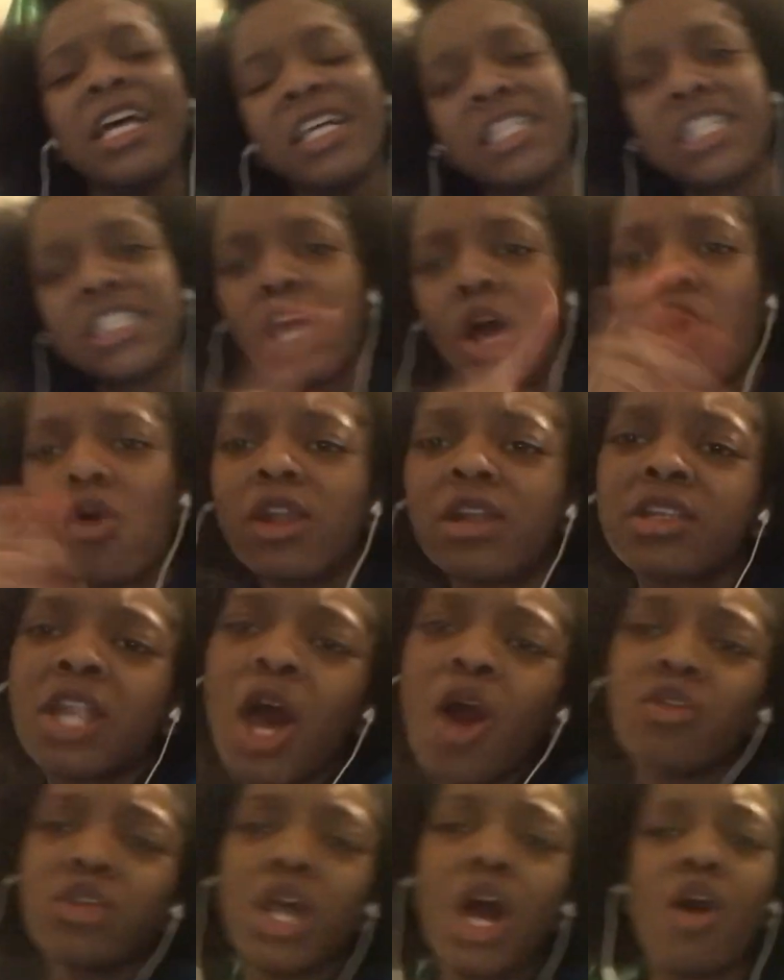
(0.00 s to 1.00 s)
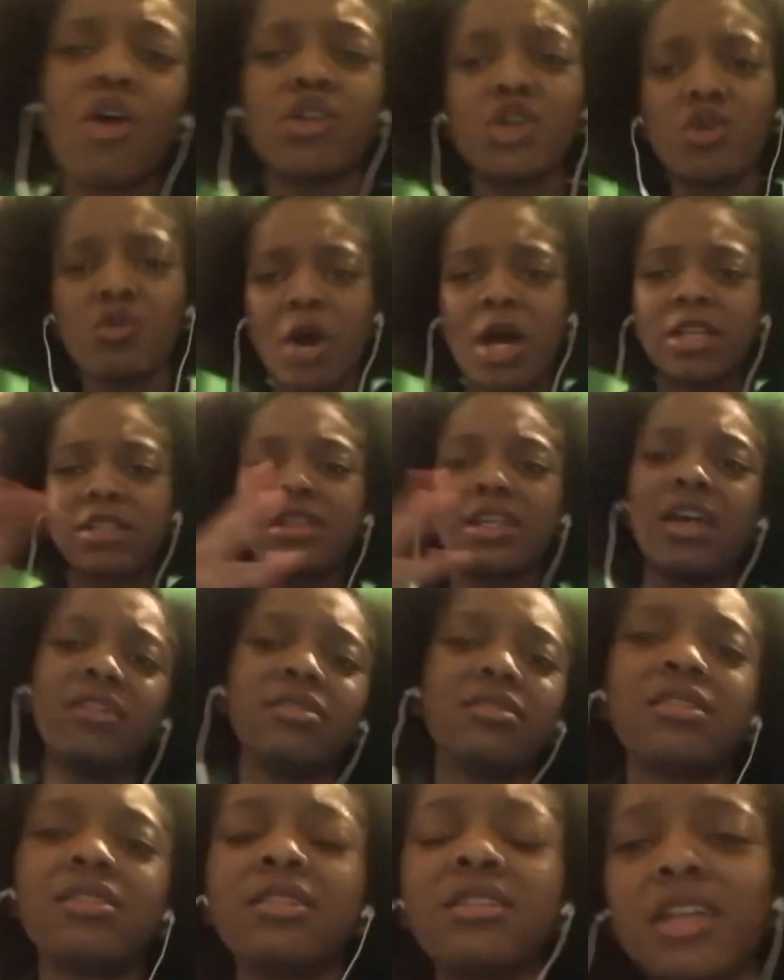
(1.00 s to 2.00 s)
Just hold on, don't do what's
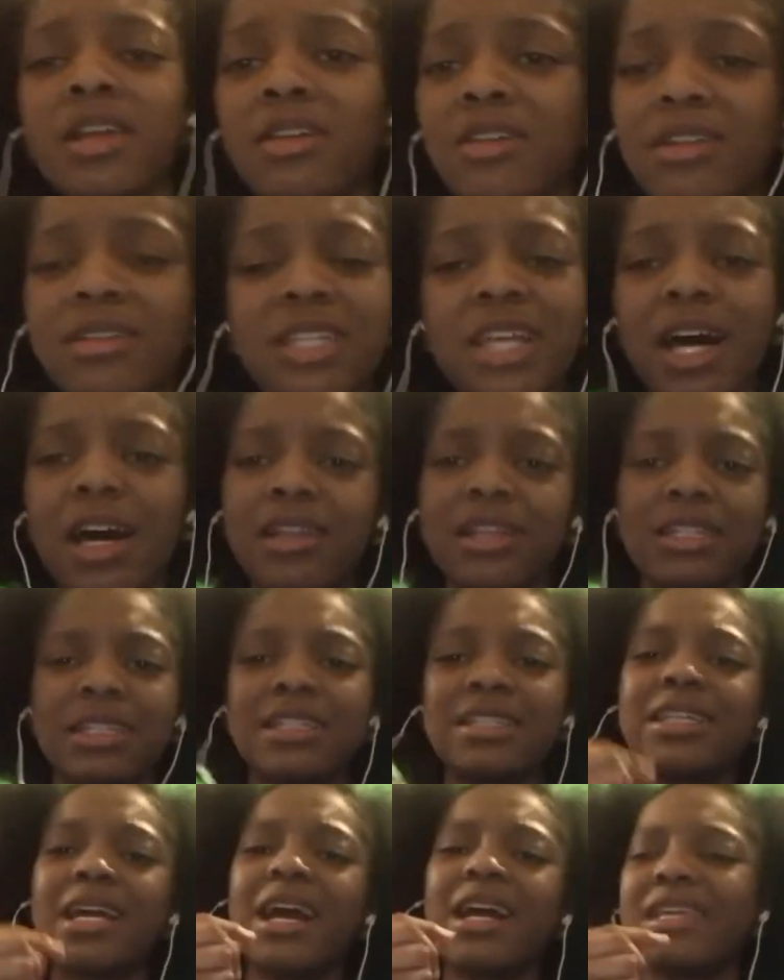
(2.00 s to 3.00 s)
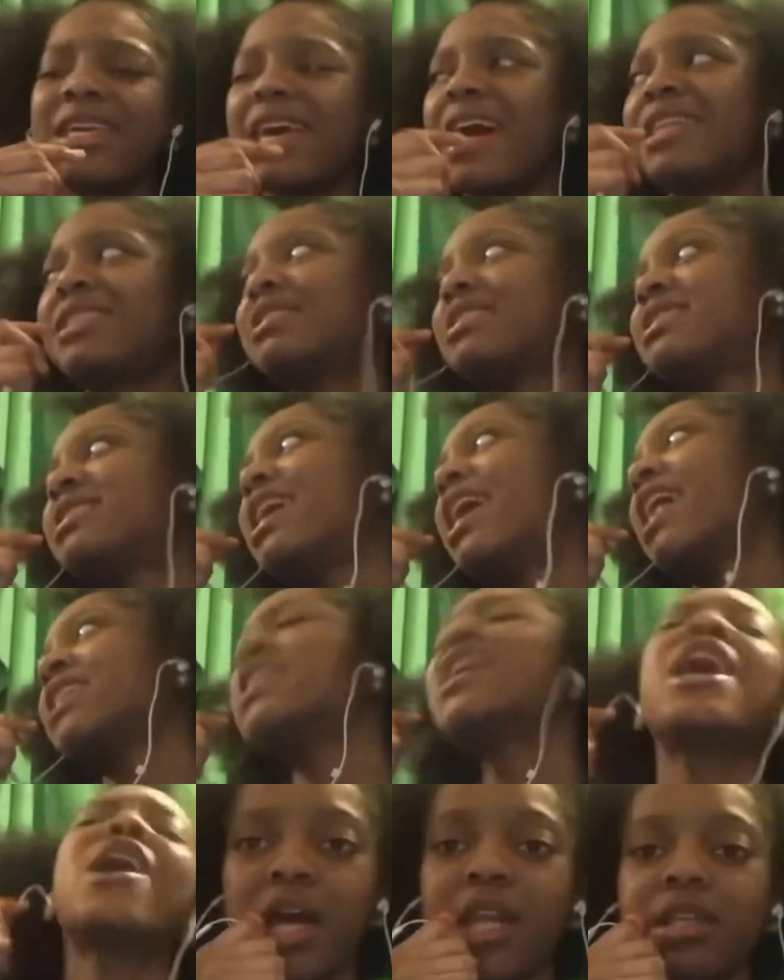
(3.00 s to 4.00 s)
I guess thanks.
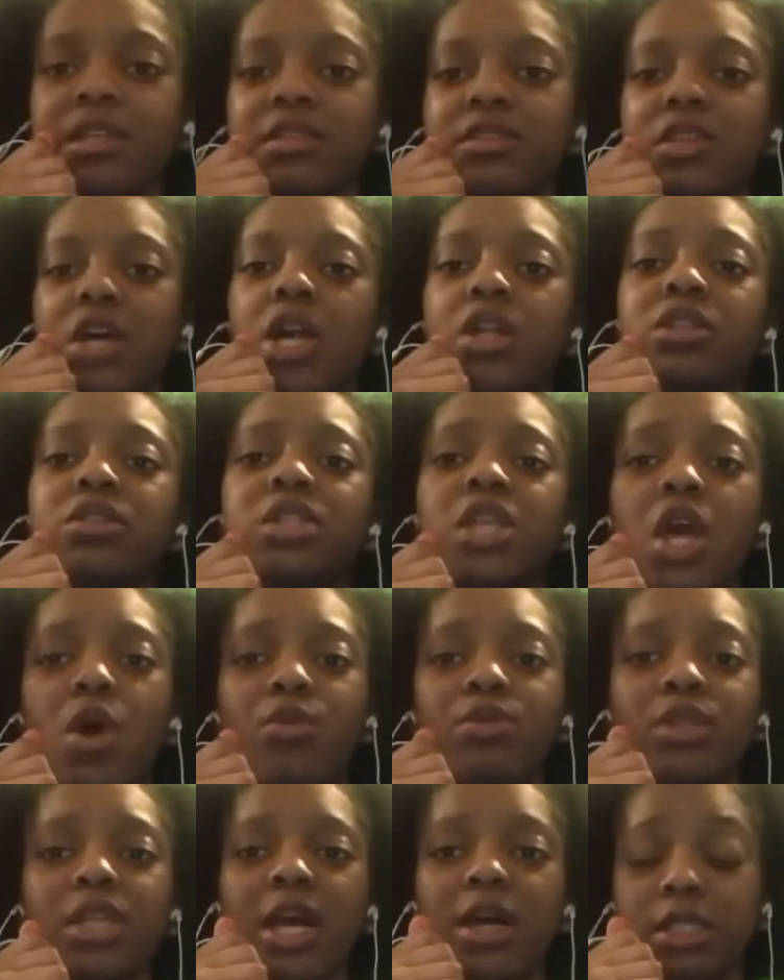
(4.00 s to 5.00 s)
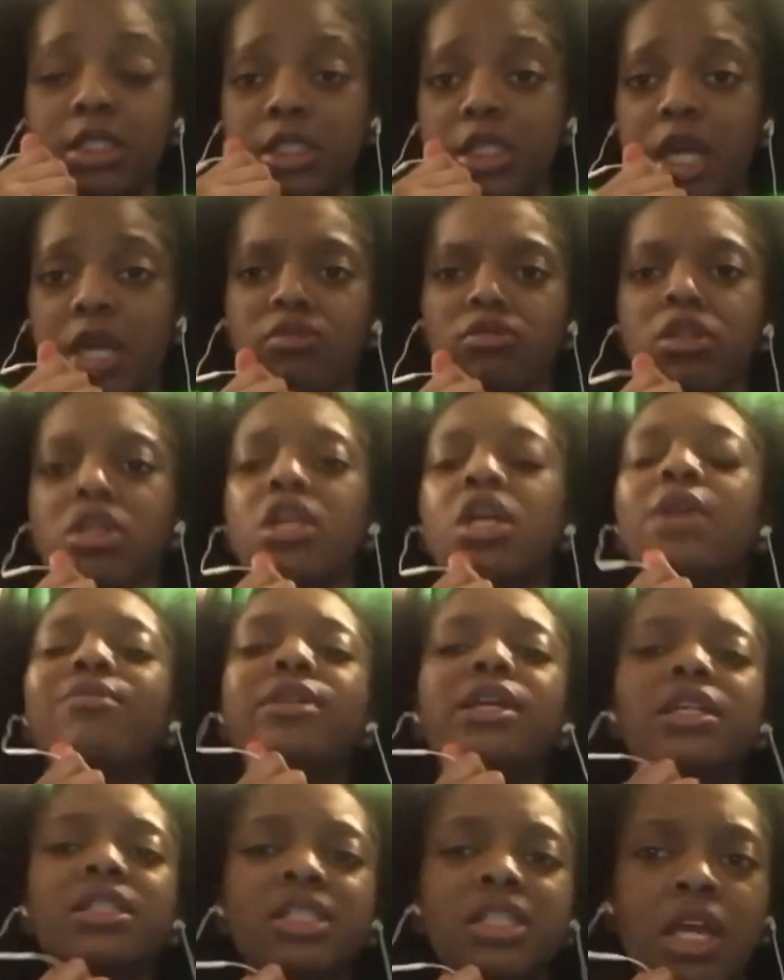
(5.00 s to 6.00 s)
And it's not yell, but the yeah. And
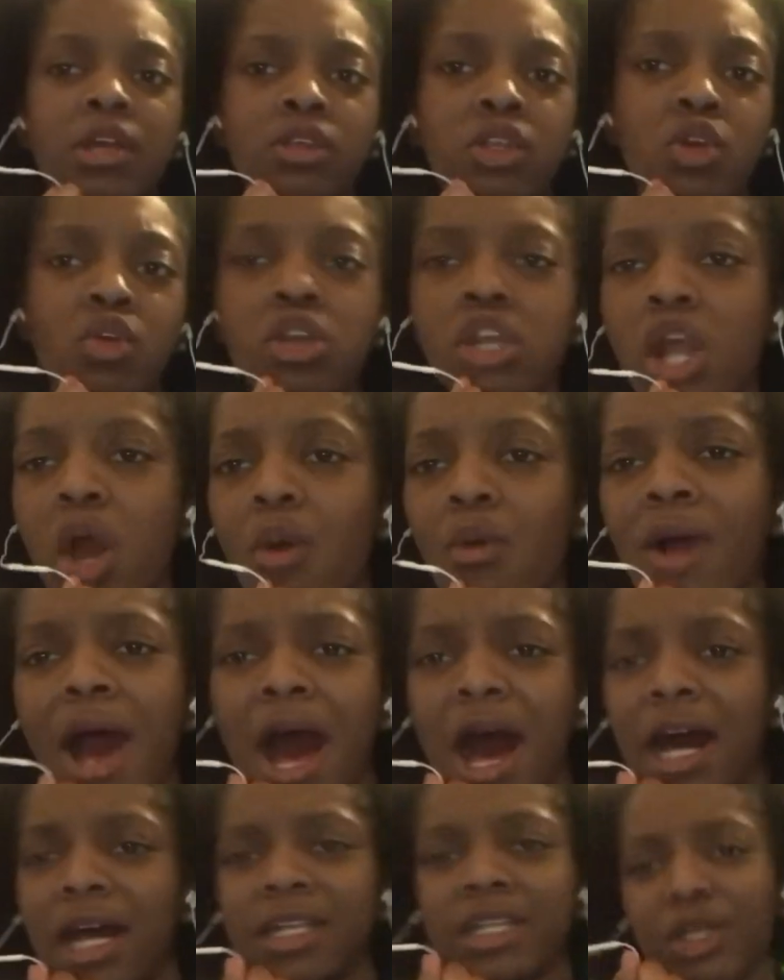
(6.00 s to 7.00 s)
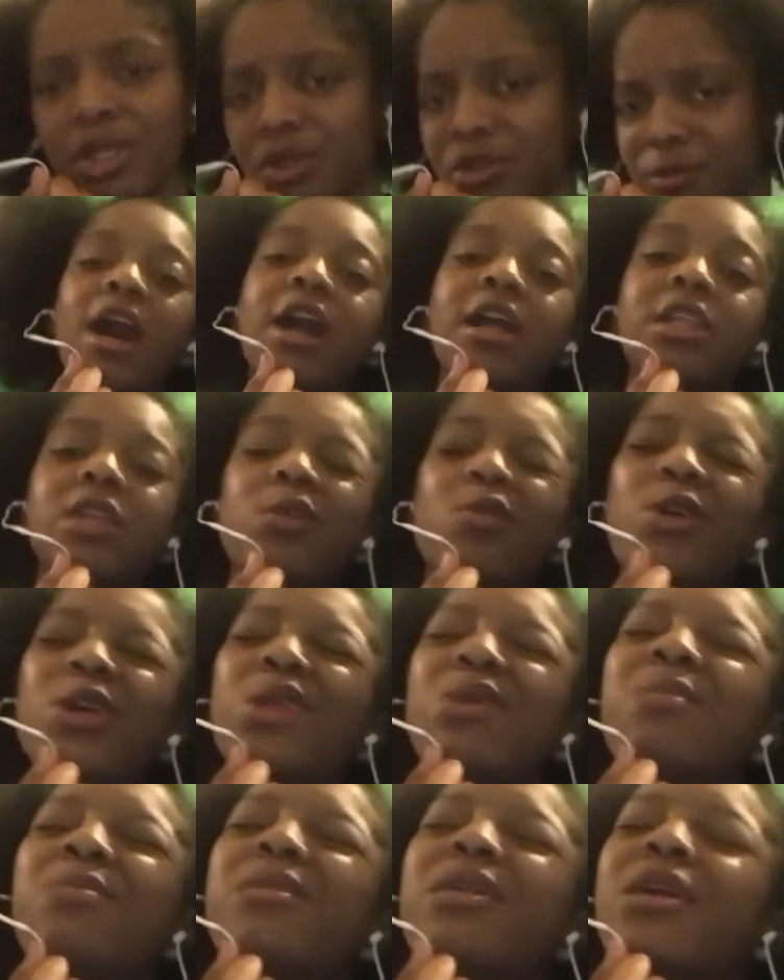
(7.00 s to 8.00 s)
please say you know I do. I know where
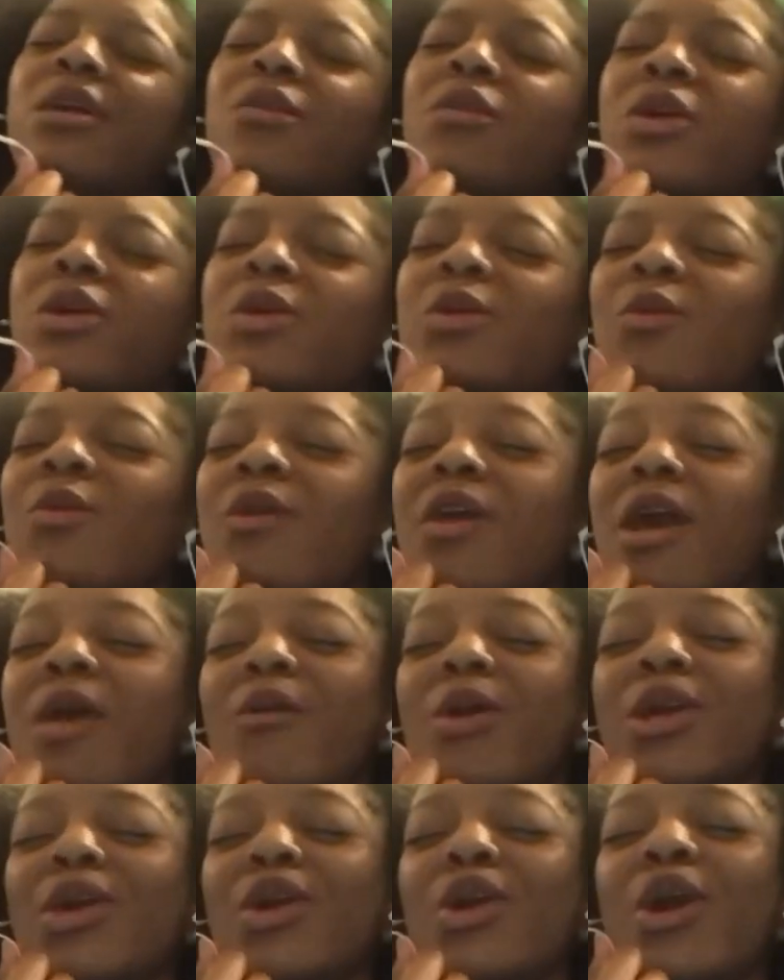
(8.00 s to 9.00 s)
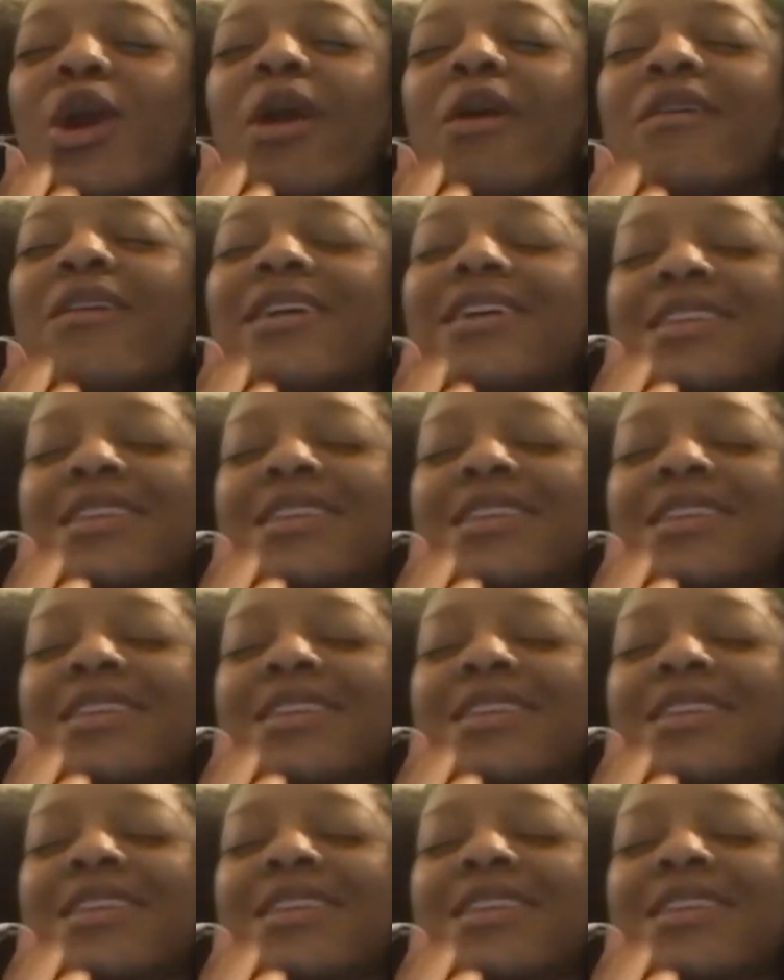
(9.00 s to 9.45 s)
you been, where you are, where you are going,